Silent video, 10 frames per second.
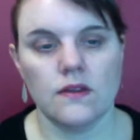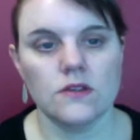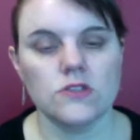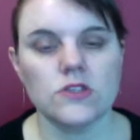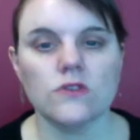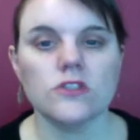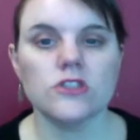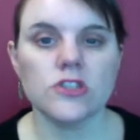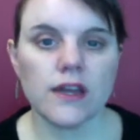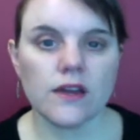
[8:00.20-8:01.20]
So to
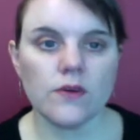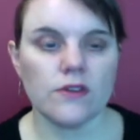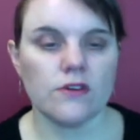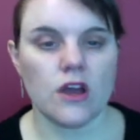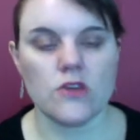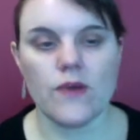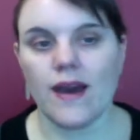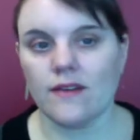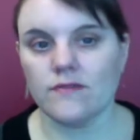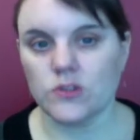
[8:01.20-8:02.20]
check whether or not you
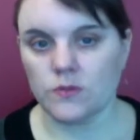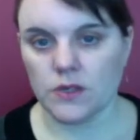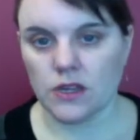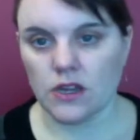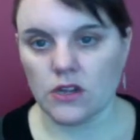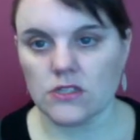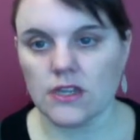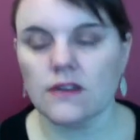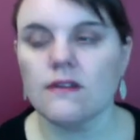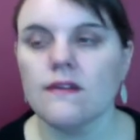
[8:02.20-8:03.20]
have duplicate content,